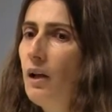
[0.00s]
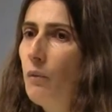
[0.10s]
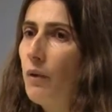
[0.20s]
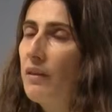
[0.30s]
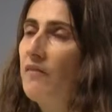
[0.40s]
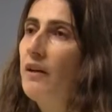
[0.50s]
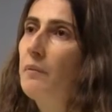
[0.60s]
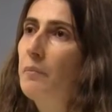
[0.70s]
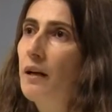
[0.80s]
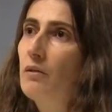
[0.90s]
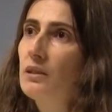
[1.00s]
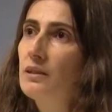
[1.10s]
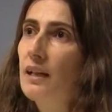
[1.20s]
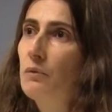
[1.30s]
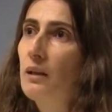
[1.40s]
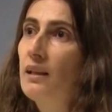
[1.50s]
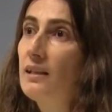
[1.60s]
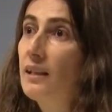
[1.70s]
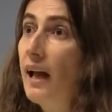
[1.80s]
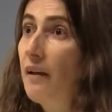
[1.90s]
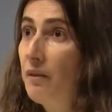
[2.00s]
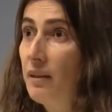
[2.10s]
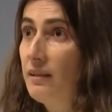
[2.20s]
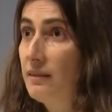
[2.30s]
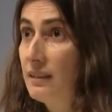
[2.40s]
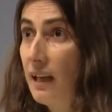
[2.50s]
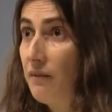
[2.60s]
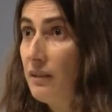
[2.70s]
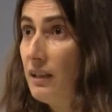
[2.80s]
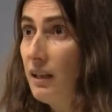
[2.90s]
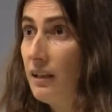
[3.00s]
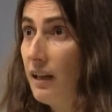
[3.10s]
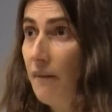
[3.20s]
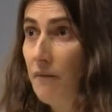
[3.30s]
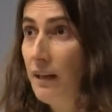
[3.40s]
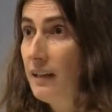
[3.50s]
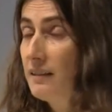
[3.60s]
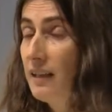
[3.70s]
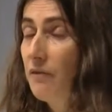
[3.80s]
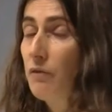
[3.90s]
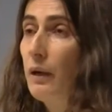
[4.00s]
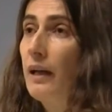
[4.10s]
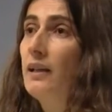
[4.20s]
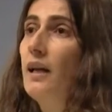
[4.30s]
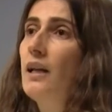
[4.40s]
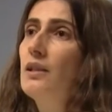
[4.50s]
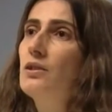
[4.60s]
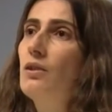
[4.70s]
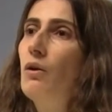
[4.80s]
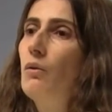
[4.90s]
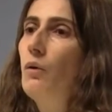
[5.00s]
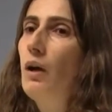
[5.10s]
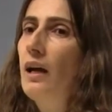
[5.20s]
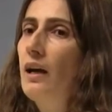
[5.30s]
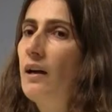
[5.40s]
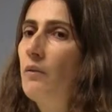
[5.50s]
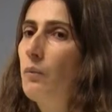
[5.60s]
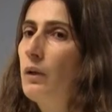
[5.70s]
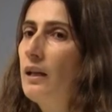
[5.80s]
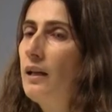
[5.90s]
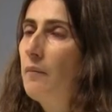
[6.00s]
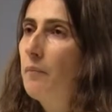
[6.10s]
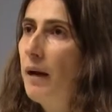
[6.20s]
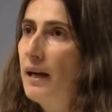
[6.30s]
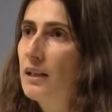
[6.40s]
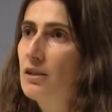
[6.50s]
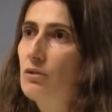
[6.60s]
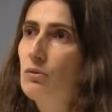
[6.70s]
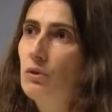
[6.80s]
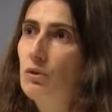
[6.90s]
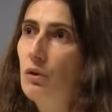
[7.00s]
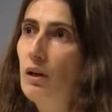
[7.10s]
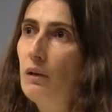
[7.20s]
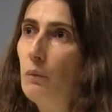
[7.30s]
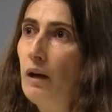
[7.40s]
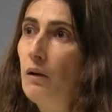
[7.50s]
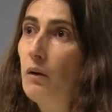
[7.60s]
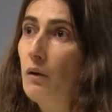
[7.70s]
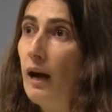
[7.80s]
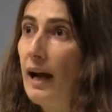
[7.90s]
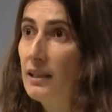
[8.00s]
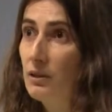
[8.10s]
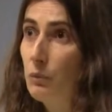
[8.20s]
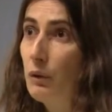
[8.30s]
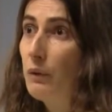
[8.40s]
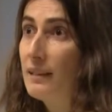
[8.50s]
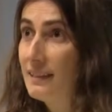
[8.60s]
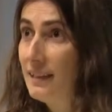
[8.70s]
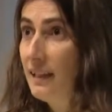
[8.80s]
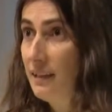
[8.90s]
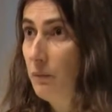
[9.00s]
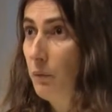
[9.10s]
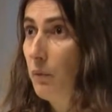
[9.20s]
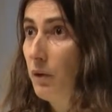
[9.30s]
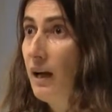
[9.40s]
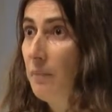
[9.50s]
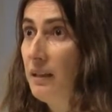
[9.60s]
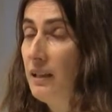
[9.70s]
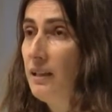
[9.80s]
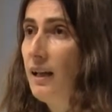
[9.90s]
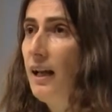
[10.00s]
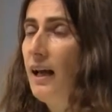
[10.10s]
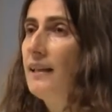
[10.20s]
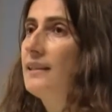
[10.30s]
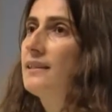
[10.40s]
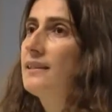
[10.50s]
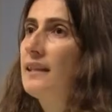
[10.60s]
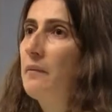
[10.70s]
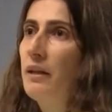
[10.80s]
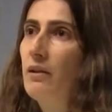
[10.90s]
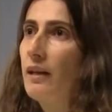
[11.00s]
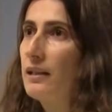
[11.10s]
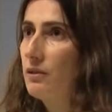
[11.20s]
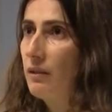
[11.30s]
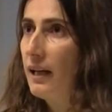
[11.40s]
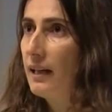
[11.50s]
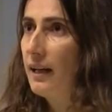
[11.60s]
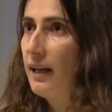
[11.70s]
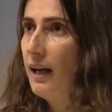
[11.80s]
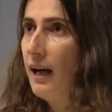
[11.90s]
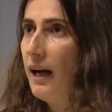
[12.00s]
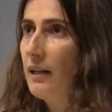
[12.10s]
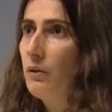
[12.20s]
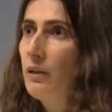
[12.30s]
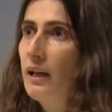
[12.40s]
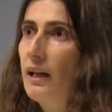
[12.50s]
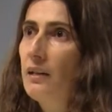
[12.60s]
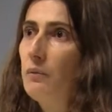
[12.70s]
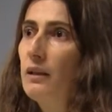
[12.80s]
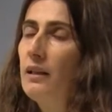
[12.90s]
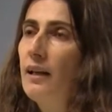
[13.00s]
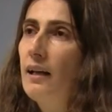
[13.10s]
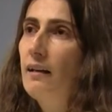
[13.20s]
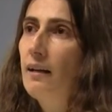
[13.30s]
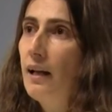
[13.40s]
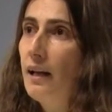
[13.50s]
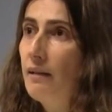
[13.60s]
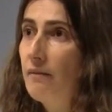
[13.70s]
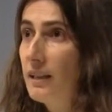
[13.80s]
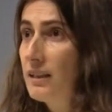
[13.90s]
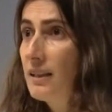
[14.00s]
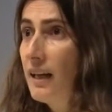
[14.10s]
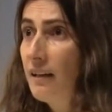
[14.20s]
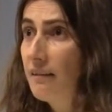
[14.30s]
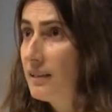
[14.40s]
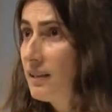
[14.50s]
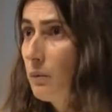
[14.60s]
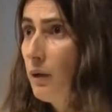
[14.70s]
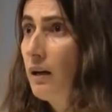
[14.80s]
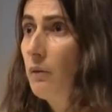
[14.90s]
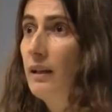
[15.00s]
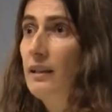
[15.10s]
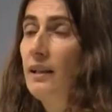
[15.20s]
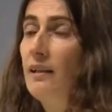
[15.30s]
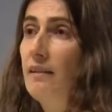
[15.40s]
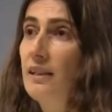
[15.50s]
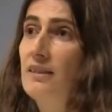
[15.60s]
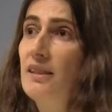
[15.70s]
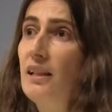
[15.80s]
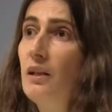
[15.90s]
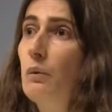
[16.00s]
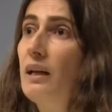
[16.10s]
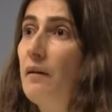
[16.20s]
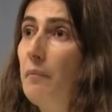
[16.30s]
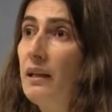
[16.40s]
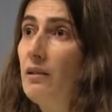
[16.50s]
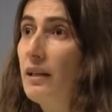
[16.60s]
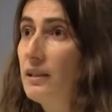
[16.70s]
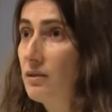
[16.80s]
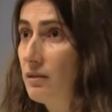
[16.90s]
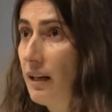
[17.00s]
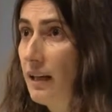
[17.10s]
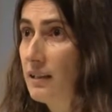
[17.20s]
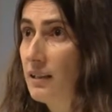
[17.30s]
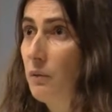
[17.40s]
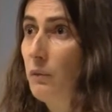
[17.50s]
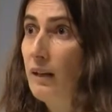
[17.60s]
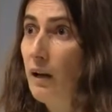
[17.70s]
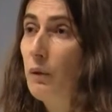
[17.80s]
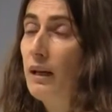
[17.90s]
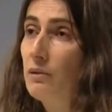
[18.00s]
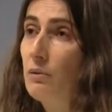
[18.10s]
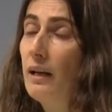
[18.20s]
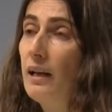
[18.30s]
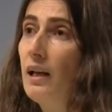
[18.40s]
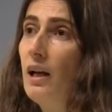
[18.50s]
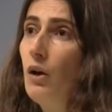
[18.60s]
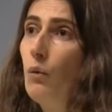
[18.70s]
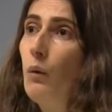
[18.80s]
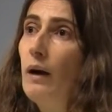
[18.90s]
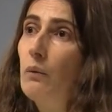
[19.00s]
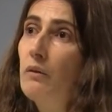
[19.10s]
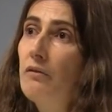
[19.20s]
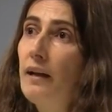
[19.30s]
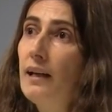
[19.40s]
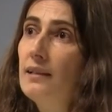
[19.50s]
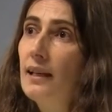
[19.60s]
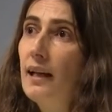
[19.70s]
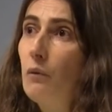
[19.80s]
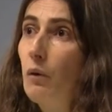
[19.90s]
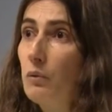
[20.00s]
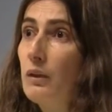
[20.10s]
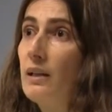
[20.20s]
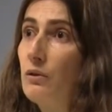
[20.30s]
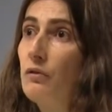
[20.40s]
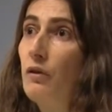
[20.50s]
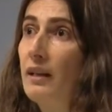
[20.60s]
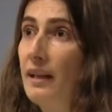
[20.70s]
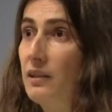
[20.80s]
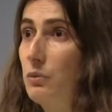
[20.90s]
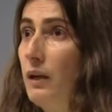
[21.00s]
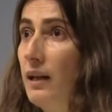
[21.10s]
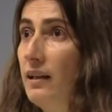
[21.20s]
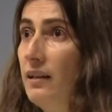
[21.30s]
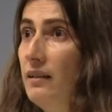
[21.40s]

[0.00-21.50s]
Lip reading: What I'm very proud is that we did everything safety in a very safe way. So we managed to control the well as we were seeing what was happening, and this is the major lesson learned. I don't care if we didn't reach the reservoir or I didn't reach TD. We have major lessons learned, and now we have to learn why we failed and what we can do for the next well.